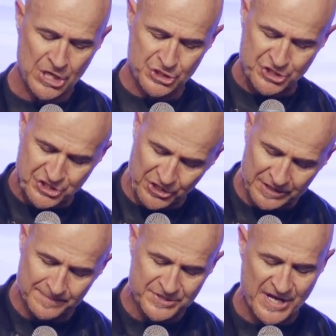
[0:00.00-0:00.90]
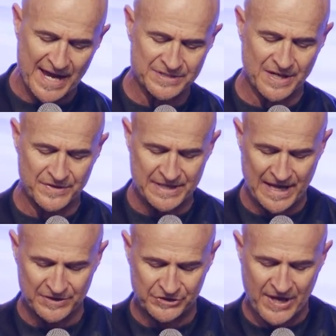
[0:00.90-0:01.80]
Circumcised on
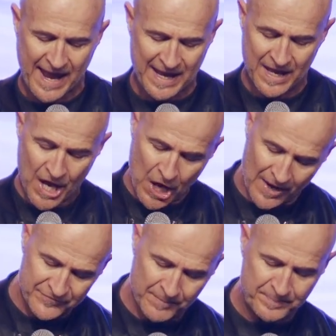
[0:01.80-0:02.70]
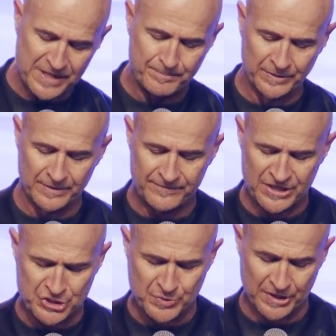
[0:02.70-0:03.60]
the 8th day, of the people of
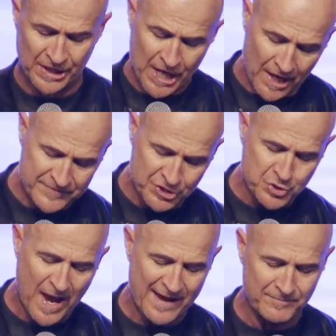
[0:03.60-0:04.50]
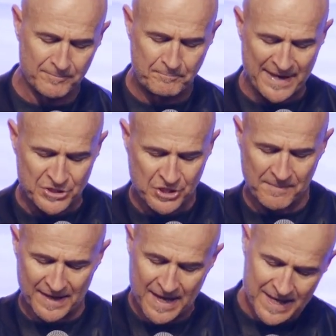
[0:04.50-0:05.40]
Israel, of the tribe of
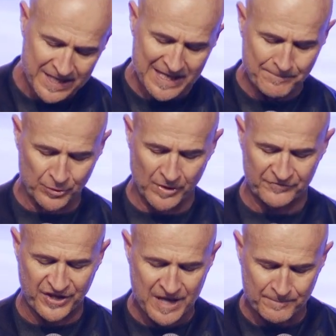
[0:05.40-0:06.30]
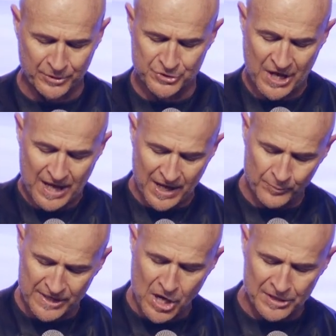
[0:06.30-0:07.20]
Benjamin, Hebrew of Hebrews,
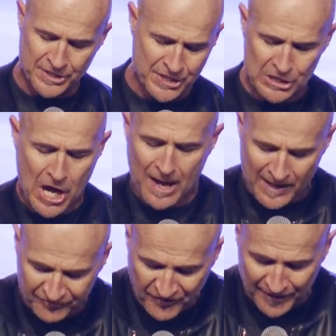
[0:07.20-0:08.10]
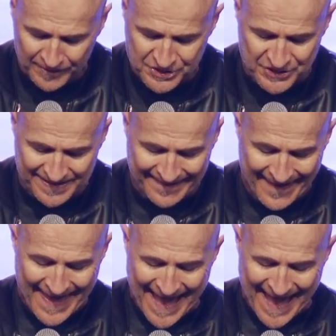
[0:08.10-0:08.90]
in regard to the law, a Pharisee,